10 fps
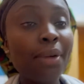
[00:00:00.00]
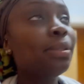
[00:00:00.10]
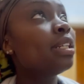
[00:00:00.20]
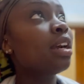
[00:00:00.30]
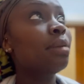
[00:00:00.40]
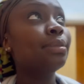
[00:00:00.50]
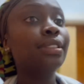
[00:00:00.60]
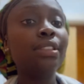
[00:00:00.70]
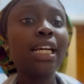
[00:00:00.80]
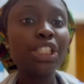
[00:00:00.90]
I'm gonna come
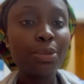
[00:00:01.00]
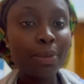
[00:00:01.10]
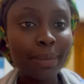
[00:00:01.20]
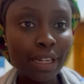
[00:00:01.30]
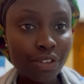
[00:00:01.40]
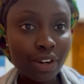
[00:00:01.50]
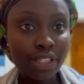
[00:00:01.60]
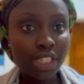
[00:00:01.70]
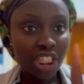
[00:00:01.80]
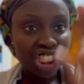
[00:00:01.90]
and catch up on my Quran
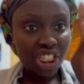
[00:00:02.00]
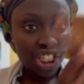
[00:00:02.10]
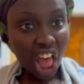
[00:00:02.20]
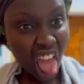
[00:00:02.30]
studies.